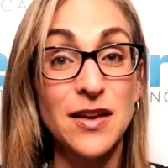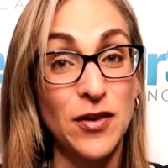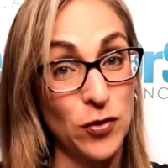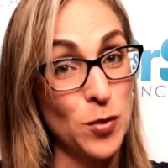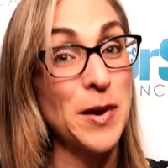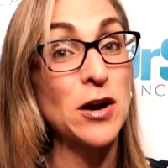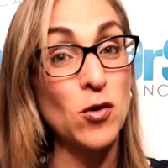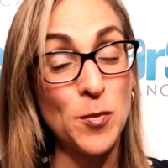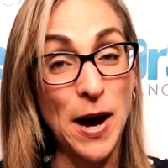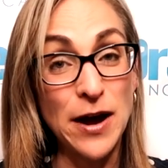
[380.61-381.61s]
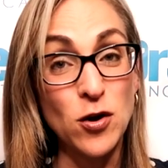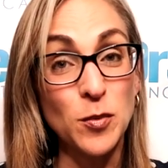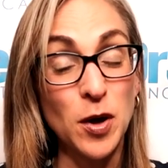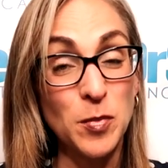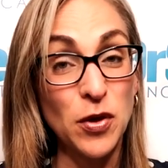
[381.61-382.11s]
that their
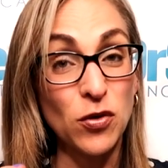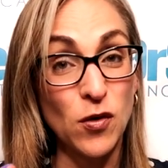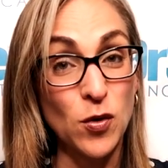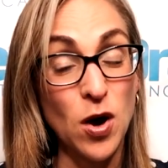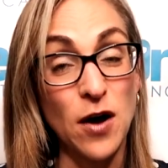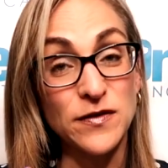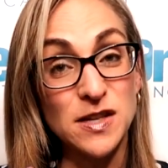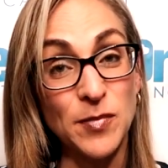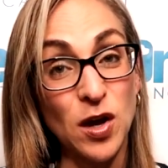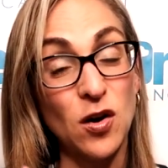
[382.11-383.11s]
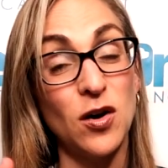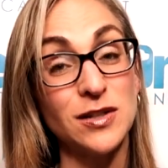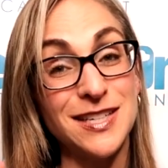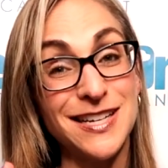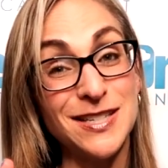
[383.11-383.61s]
microbiome could be thrown off, something
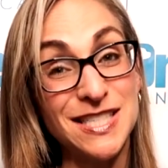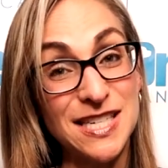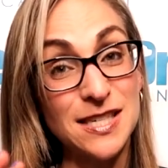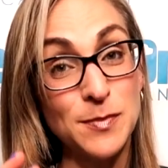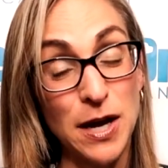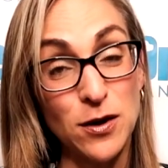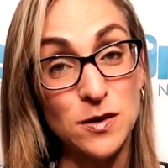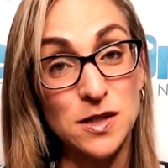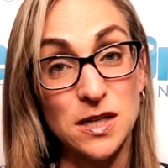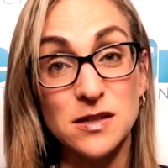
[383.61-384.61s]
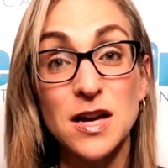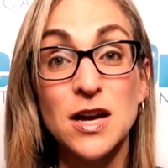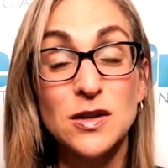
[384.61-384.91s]
called dysbiosis.